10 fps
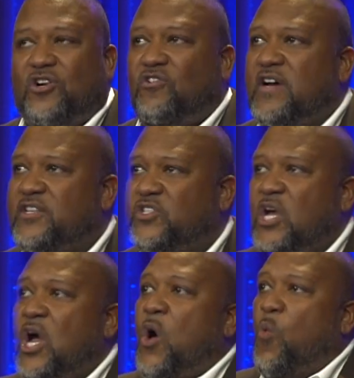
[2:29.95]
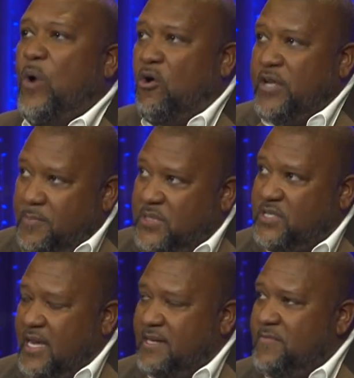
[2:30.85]
Chris
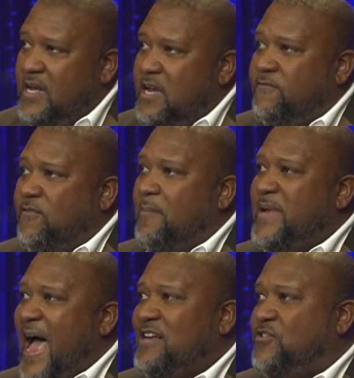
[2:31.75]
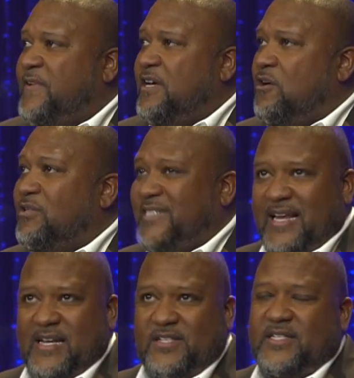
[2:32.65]
Williamson from Nashville,
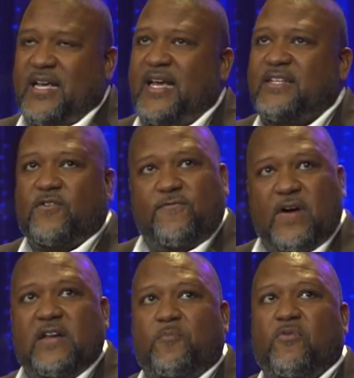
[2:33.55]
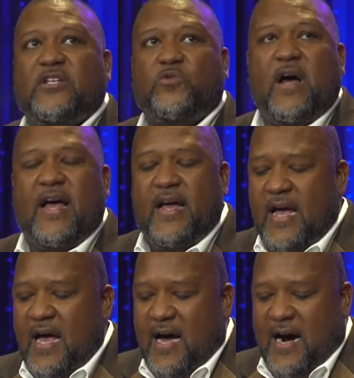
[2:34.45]
Tennessee. He's a friend of Bridgeway,